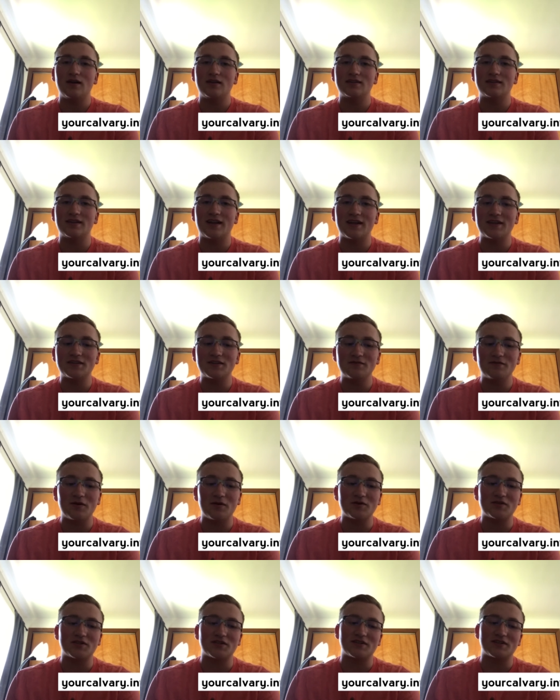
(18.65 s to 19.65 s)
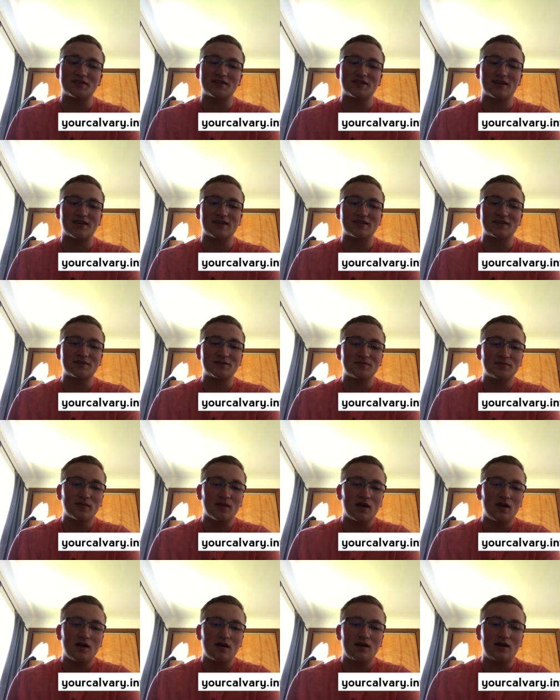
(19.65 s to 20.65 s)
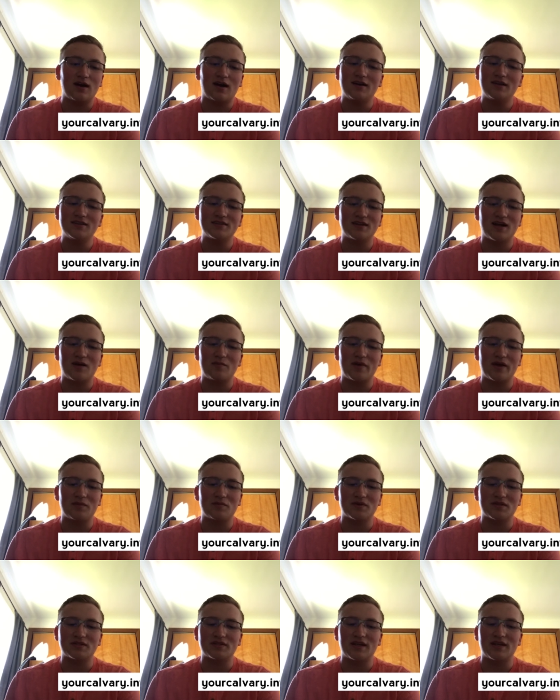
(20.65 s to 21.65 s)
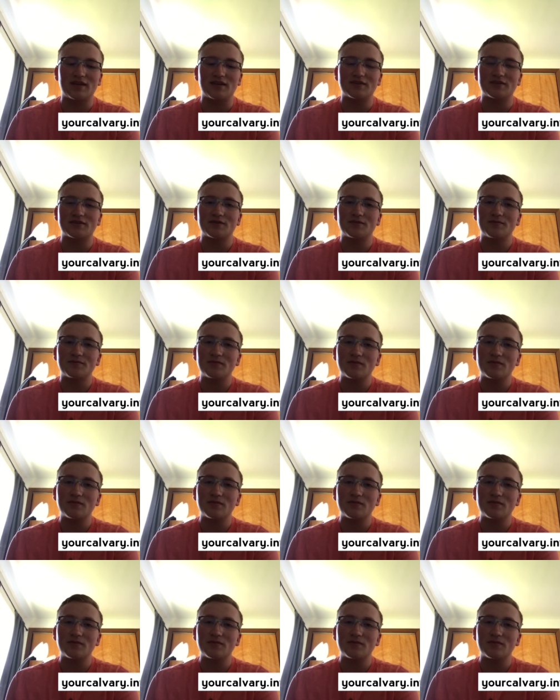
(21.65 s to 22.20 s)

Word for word: Today's devotion says, God does not make mistakes.